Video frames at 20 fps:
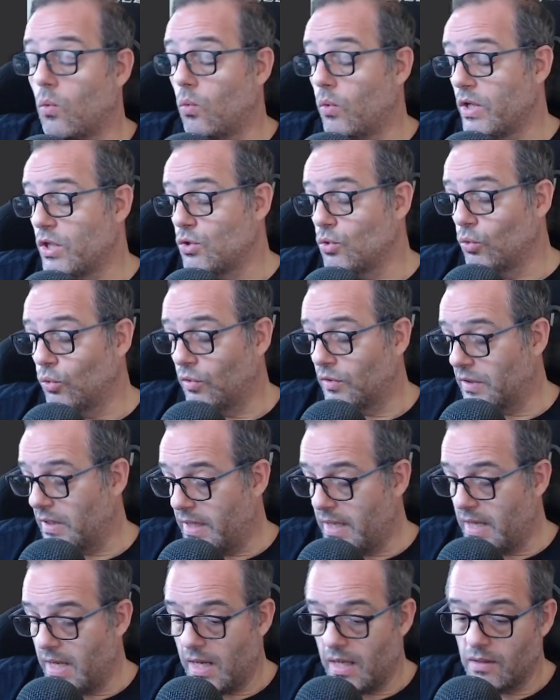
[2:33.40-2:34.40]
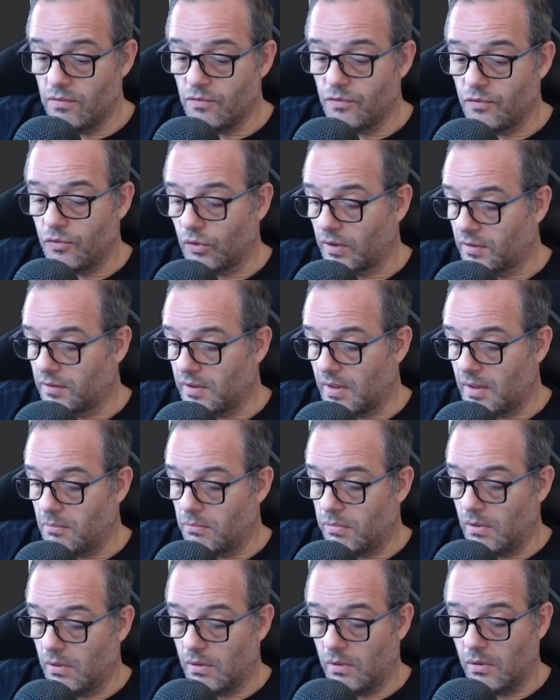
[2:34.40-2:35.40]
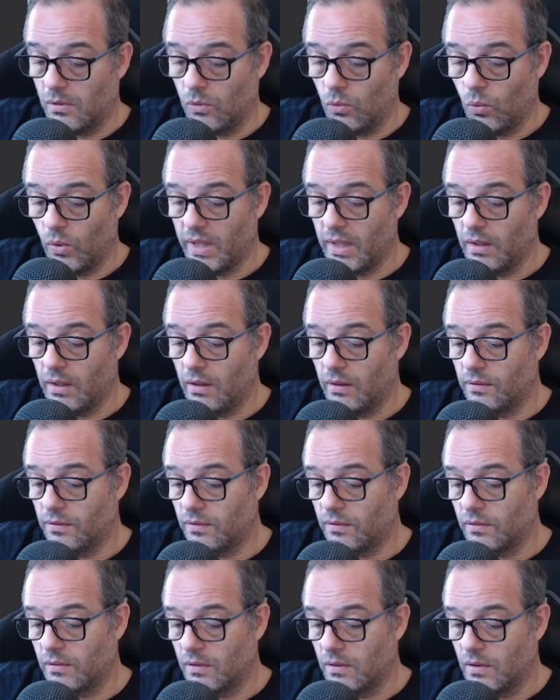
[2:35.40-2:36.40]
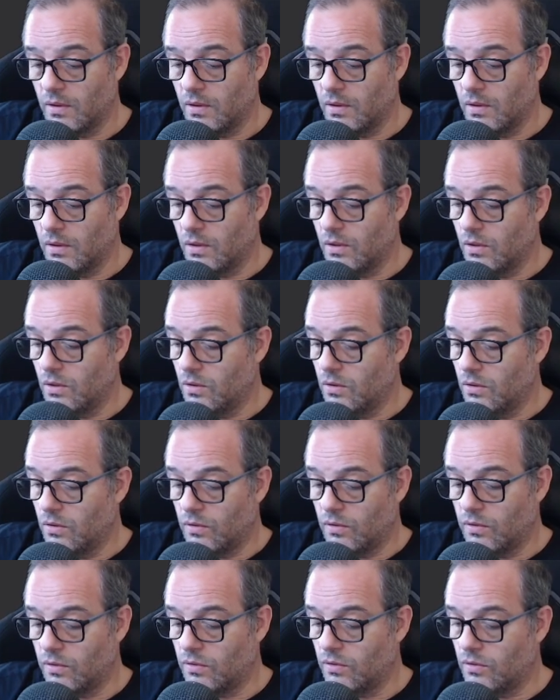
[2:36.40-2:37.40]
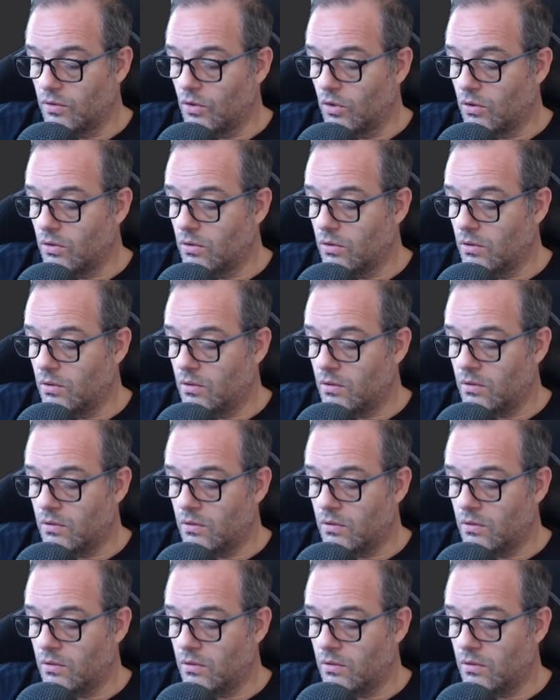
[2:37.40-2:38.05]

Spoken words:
We choose a name, for example, with stock